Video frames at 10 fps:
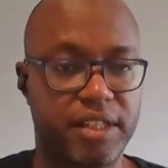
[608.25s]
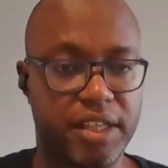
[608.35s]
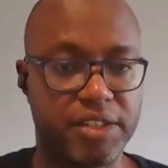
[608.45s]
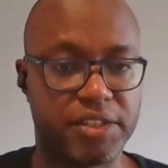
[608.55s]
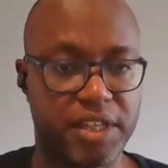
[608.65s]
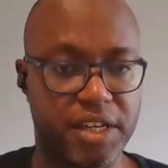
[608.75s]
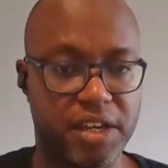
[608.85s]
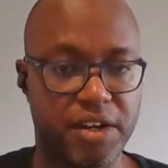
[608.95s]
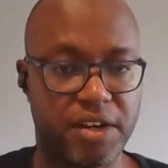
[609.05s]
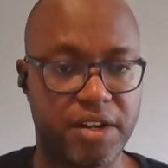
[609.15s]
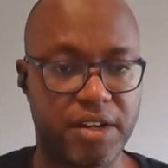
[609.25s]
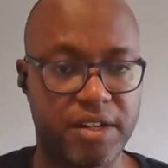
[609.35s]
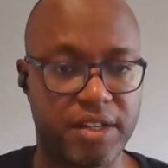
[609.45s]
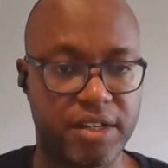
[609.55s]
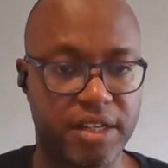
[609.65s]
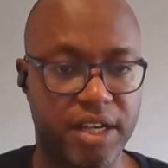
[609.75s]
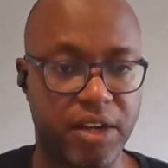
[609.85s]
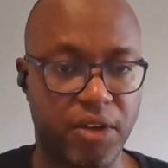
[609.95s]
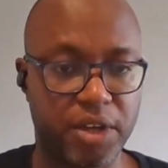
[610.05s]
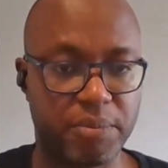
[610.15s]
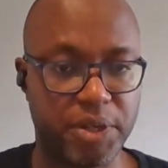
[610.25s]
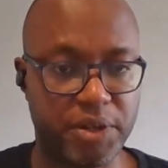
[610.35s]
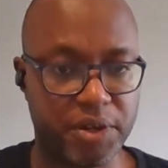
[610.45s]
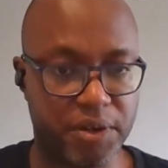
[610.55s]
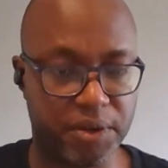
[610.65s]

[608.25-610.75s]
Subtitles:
Is there a lockup period?